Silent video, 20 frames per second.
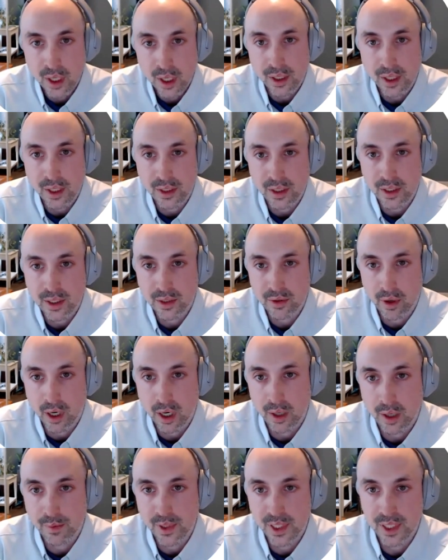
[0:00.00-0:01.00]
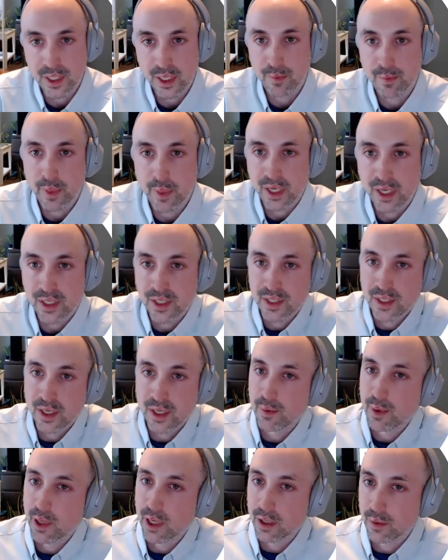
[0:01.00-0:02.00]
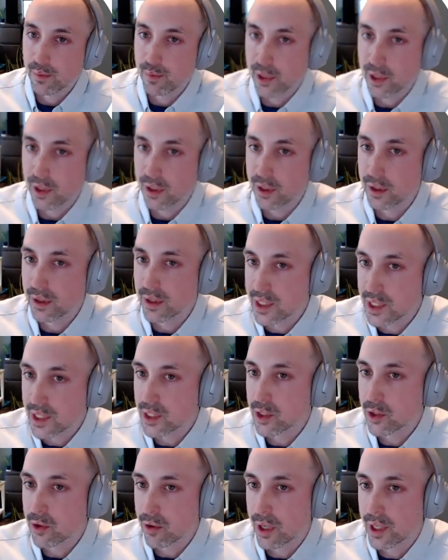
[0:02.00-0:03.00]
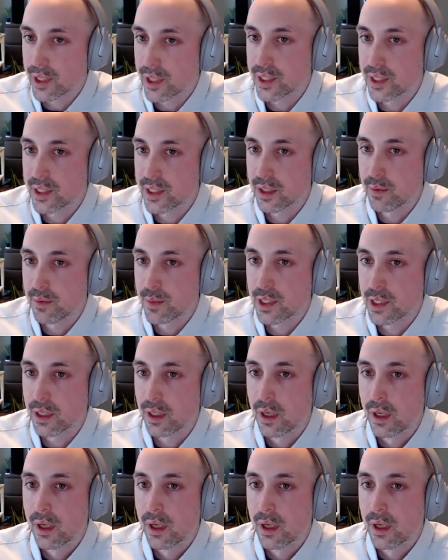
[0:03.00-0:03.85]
that describes step-by-step how to build CQRS systems.